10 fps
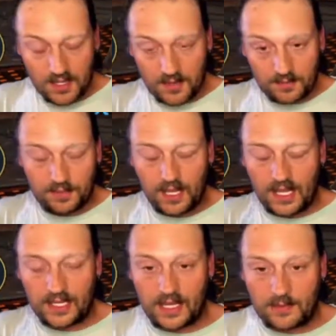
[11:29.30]

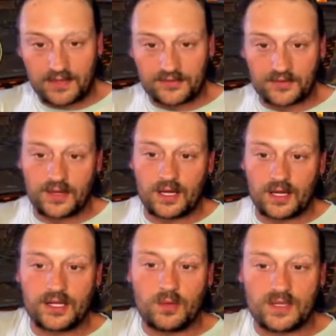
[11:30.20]
But, I mean, through here,
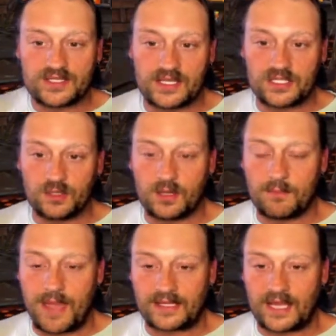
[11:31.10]
you know, once that shield come
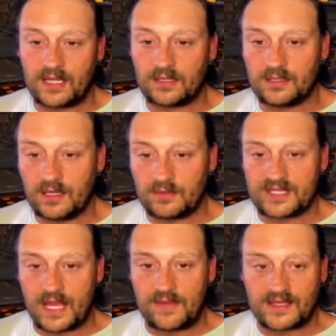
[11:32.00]
back down, it was
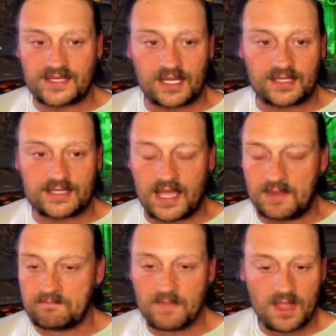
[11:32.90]
down that second
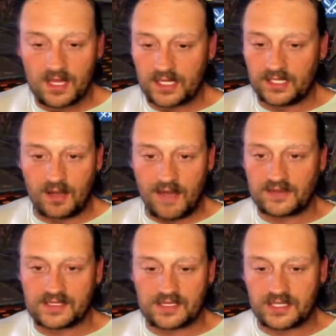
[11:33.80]
time. You know,
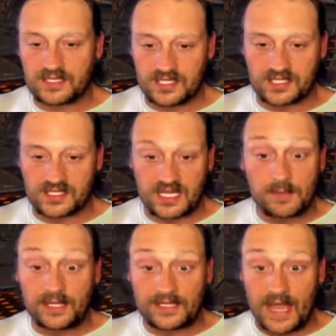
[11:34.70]
obviously, she's just
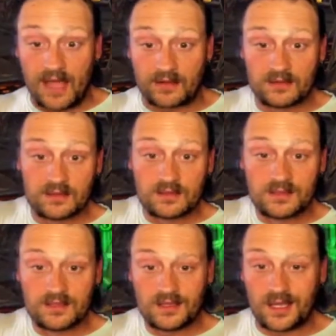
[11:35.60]
keeping it down
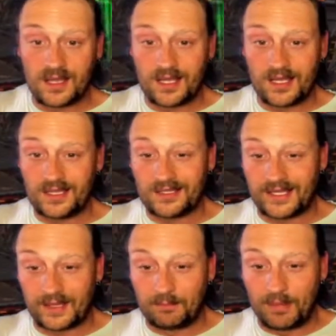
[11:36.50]

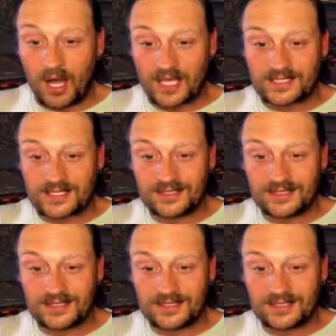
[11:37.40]
like a boss.